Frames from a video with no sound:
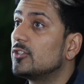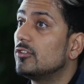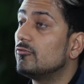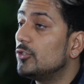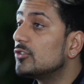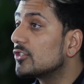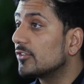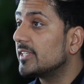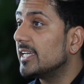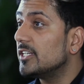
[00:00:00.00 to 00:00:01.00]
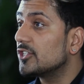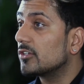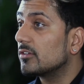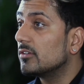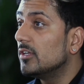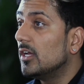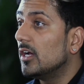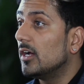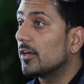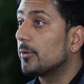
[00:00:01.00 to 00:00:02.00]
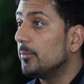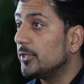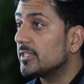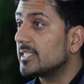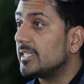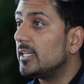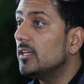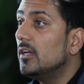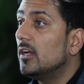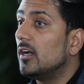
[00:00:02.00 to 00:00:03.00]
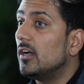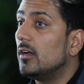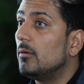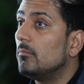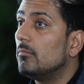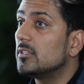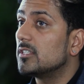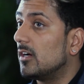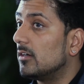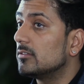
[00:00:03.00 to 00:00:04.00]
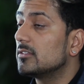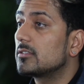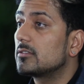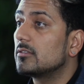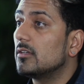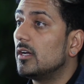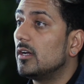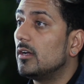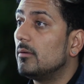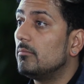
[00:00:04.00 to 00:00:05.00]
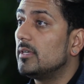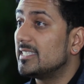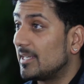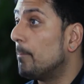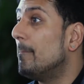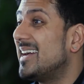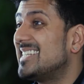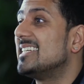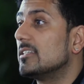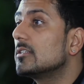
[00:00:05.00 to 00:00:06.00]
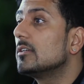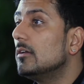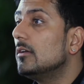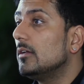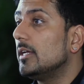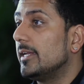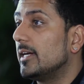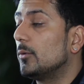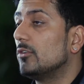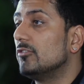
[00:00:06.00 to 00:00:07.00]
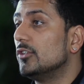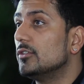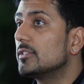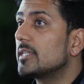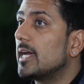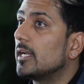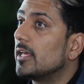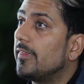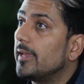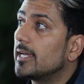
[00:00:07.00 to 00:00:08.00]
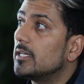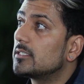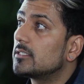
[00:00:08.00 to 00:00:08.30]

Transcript: into the roots of the Asian community, dance is embedded in our roots. And I think as